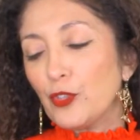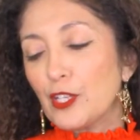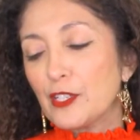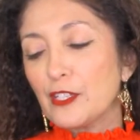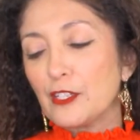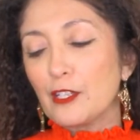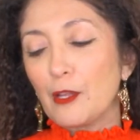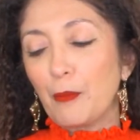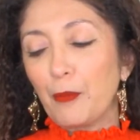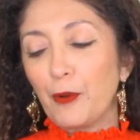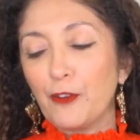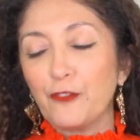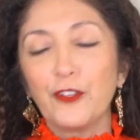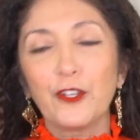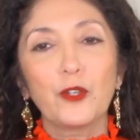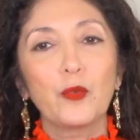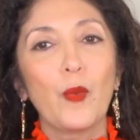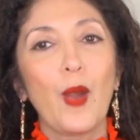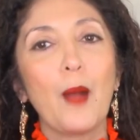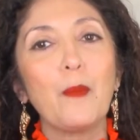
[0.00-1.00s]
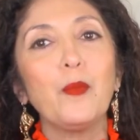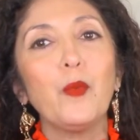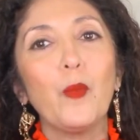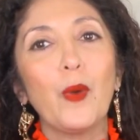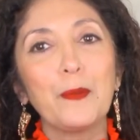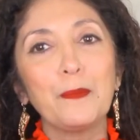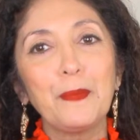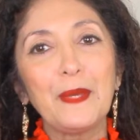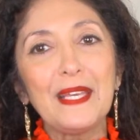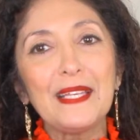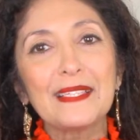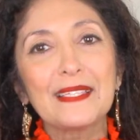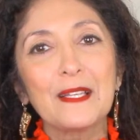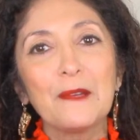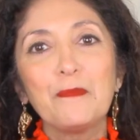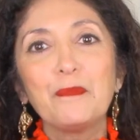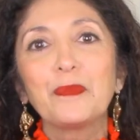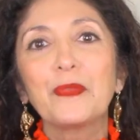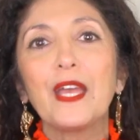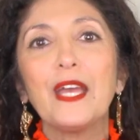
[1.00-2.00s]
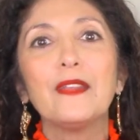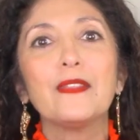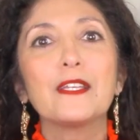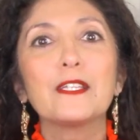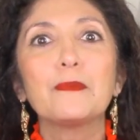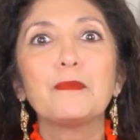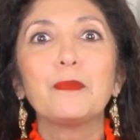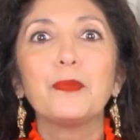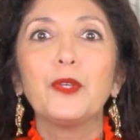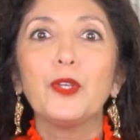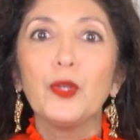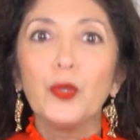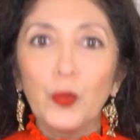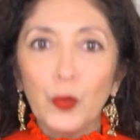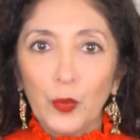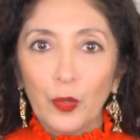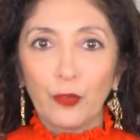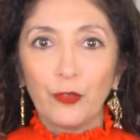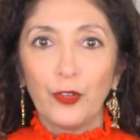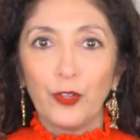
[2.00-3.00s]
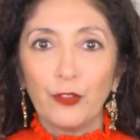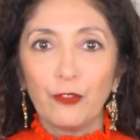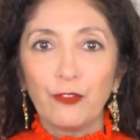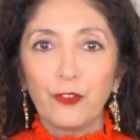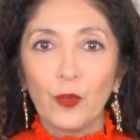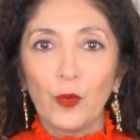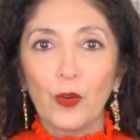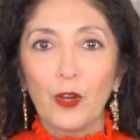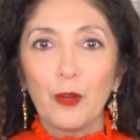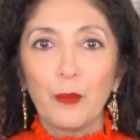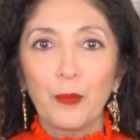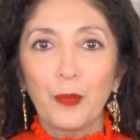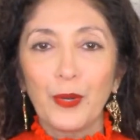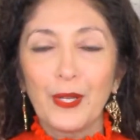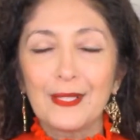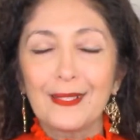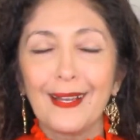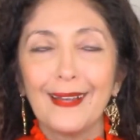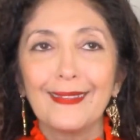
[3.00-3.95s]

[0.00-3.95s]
This is the perfect wrap one piece in this beautiful floral print.